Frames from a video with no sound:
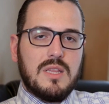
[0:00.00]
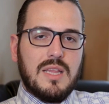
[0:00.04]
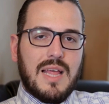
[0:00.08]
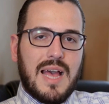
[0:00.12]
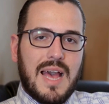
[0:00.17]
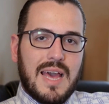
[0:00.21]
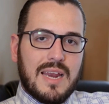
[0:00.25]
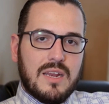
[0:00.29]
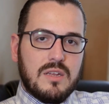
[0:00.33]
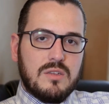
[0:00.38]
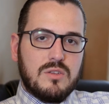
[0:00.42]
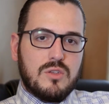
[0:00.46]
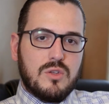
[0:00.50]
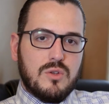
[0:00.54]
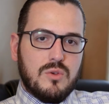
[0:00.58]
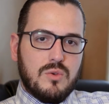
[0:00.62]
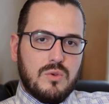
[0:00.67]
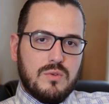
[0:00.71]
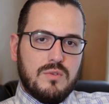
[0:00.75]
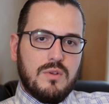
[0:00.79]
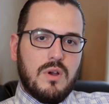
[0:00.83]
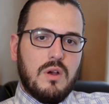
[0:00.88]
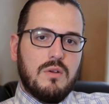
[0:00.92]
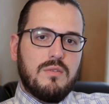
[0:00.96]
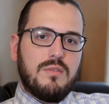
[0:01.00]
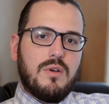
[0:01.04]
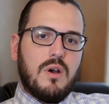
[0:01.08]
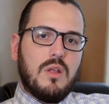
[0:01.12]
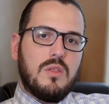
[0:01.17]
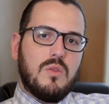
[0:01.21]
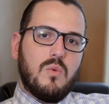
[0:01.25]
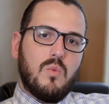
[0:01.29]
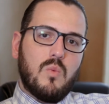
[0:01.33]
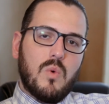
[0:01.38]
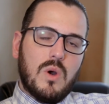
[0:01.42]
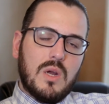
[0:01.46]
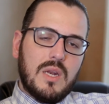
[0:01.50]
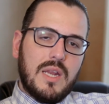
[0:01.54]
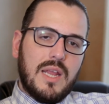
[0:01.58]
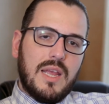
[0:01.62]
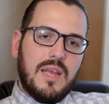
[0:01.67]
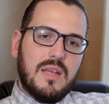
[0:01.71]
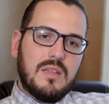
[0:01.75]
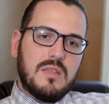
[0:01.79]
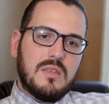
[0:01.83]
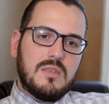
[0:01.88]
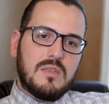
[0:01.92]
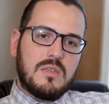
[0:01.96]
latitude on the one
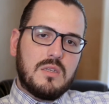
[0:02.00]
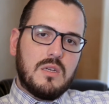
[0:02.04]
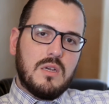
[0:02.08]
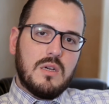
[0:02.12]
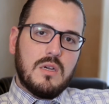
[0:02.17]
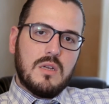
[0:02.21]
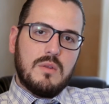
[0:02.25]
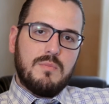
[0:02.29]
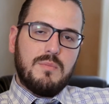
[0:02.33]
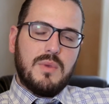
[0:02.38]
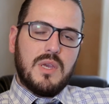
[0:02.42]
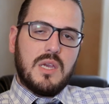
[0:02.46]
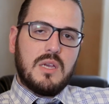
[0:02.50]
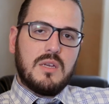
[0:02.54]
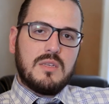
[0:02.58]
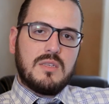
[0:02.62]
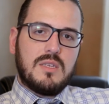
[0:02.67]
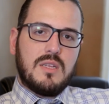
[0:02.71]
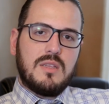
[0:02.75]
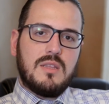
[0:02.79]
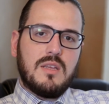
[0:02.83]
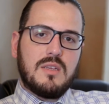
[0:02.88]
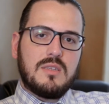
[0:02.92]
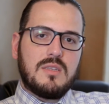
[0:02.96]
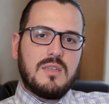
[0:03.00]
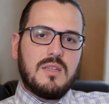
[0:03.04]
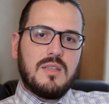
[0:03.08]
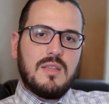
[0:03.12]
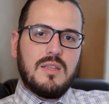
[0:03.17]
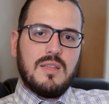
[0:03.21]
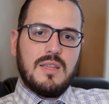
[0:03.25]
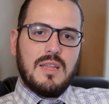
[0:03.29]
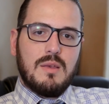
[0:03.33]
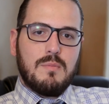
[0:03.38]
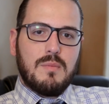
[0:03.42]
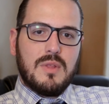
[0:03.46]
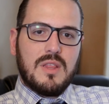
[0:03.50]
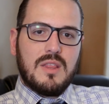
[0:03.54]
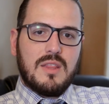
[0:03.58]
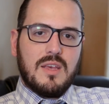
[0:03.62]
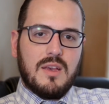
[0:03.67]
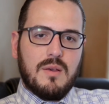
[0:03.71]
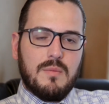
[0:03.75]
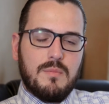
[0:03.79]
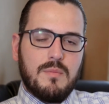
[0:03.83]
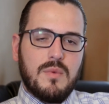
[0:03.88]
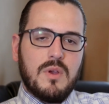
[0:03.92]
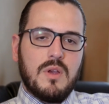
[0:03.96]
hand is good because it doesn't limit
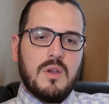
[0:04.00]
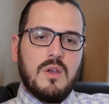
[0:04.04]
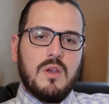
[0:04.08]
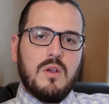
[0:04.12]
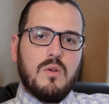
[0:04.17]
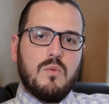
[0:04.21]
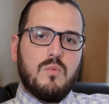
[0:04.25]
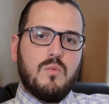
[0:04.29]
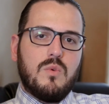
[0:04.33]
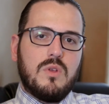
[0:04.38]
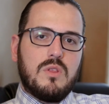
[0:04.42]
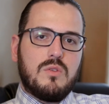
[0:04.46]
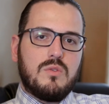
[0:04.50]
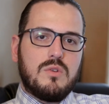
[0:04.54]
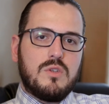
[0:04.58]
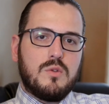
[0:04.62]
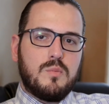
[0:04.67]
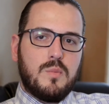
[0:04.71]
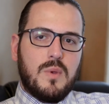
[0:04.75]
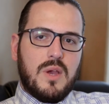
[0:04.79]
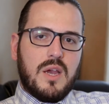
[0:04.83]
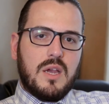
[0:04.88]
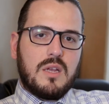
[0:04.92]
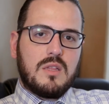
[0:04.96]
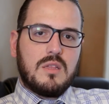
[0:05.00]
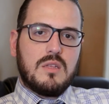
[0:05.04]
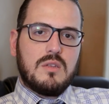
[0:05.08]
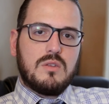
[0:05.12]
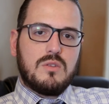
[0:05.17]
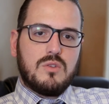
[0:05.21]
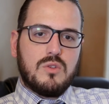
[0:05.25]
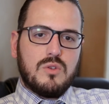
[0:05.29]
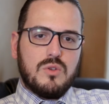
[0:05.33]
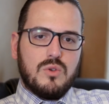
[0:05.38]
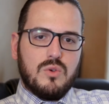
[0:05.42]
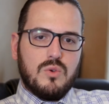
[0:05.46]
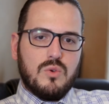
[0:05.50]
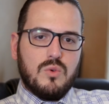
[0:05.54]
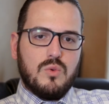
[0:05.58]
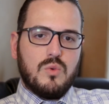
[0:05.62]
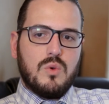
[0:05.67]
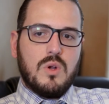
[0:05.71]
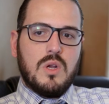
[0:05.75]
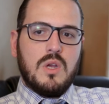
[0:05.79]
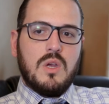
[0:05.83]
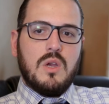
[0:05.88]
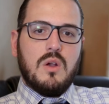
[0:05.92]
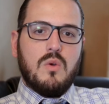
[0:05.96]
them with respect to
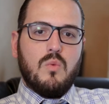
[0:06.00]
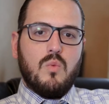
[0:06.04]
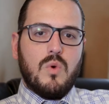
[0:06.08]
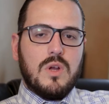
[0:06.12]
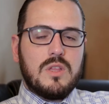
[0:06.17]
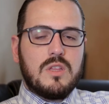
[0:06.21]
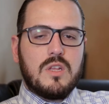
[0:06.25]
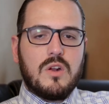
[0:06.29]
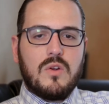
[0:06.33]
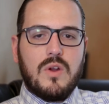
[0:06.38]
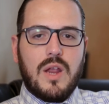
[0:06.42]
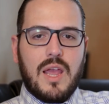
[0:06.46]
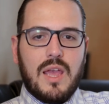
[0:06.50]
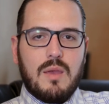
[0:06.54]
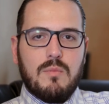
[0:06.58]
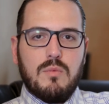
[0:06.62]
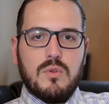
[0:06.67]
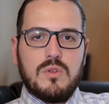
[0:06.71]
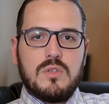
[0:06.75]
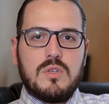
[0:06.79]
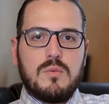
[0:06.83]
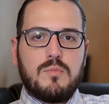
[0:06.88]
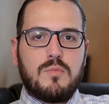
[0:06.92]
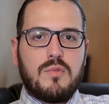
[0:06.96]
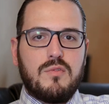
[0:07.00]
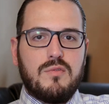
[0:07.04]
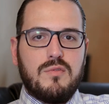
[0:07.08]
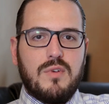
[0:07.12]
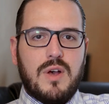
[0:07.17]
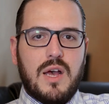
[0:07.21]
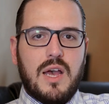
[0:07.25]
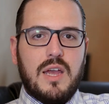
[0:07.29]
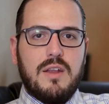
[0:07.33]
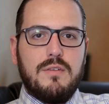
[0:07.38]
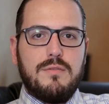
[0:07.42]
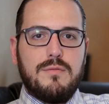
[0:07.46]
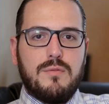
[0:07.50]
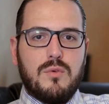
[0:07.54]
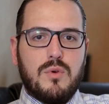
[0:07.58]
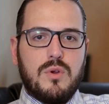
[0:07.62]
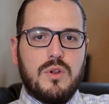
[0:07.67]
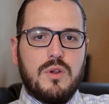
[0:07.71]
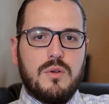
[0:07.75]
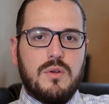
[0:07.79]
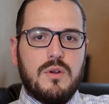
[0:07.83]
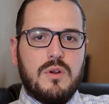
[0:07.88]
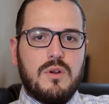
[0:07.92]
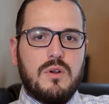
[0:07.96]
what they're able to provide for
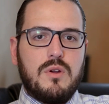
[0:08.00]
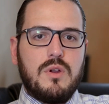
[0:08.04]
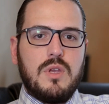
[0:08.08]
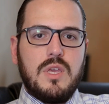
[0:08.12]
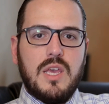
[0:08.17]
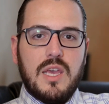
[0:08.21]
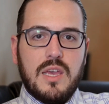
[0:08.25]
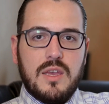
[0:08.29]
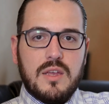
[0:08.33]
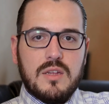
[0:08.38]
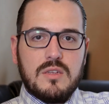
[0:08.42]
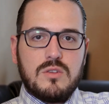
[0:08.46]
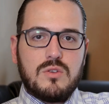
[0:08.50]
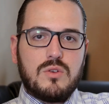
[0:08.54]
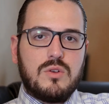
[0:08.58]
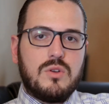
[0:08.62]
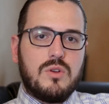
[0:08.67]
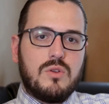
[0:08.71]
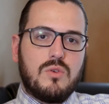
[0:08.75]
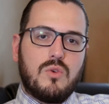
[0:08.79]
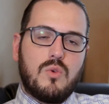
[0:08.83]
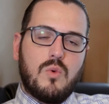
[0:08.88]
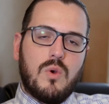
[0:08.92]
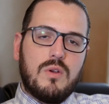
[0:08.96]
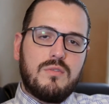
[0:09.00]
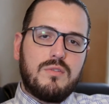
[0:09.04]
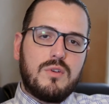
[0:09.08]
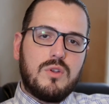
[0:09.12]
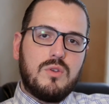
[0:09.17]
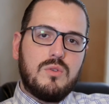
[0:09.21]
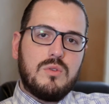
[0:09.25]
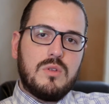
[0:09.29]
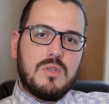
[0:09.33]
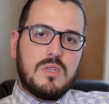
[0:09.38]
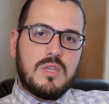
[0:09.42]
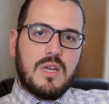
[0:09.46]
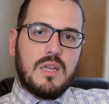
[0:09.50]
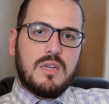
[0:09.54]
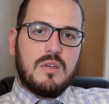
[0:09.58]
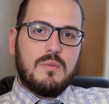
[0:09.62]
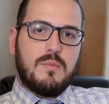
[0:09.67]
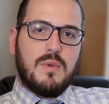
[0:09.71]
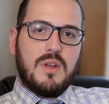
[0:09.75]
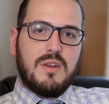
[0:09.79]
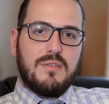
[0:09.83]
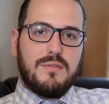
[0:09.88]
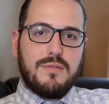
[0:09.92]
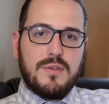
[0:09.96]
your kids or whoever you decide
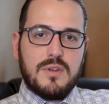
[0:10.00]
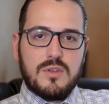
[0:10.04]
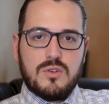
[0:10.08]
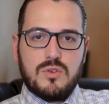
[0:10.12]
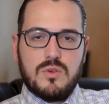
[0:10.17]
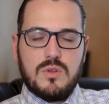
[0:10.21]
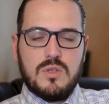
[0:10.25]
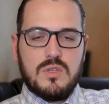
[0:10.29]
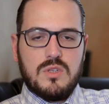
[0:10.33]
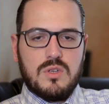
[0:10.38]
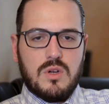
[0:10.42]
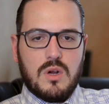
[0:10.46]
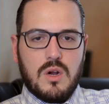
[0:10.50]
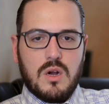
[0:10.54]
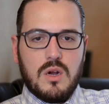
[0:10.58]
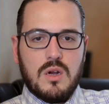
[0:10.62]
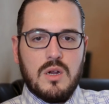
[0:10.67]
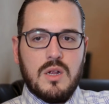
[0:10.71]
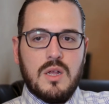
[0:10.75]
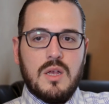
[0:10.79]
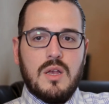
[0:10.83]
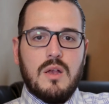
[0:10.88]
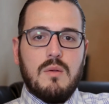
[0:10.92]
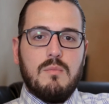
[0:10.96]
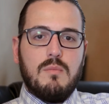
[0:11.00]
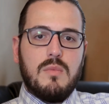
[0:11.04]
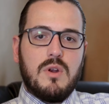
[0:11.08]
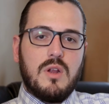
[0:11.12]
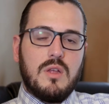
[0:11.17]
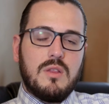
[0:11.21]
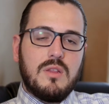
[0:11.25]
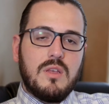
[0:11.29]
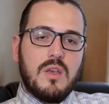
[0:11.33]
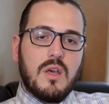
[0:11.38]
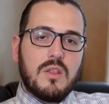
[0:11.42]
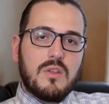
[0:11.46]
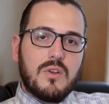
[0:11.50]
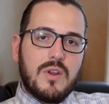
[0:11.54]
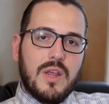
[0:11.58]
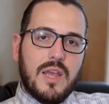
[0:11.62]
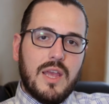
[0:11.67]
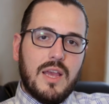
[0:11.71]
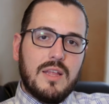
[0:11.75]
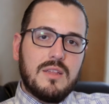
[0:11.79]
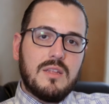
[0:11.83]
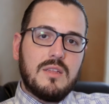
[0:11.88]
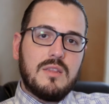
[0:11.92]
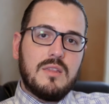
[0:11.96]
your beneficiaries are. But on the other
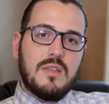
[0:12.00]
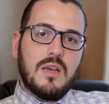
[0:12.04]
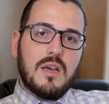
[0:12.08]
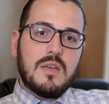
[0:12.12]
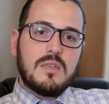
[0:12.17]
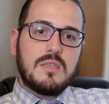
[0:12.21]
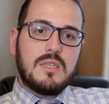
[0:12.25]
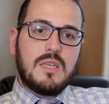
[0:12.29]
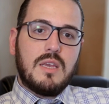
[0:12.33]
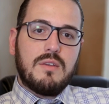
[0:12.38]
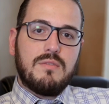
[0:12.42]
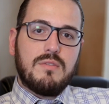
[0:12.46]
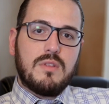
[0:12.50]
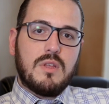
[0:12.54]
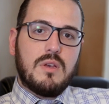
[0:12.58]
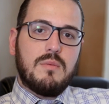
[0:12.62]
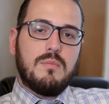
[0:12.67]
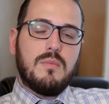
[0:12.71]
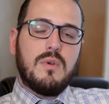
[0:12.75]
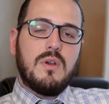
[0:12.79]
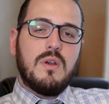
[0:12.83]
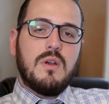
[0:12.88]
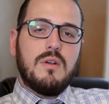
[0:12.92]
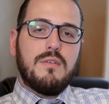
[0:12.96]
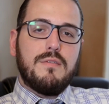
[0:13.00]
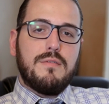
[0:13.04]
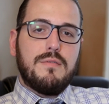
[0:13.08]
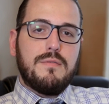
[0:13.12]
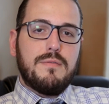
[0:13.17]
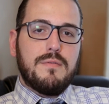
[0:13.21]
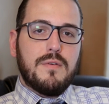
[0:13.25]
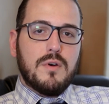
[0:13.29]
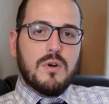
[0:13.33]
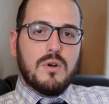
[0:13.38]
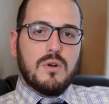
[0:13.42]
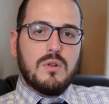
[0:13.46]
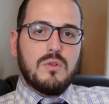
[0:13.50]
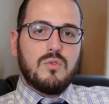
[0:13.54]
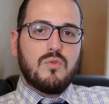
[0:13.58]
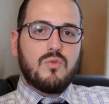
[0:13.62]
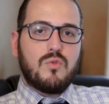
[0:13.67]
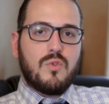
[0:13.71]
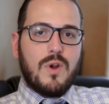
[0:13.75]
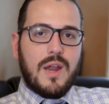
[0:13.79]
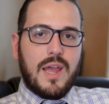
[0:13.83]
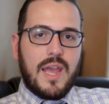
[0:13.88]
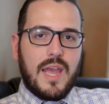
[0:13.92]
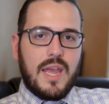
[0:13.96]
hand, it does give them full
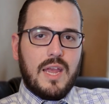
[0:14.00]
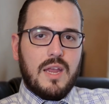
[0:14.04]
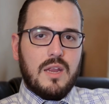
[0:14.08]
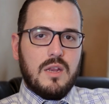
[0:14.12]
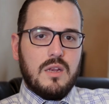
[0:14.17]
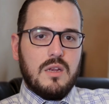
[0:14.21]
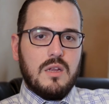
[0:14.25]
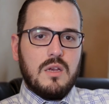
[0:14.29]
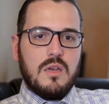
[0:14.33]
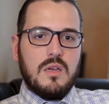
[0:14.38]
reign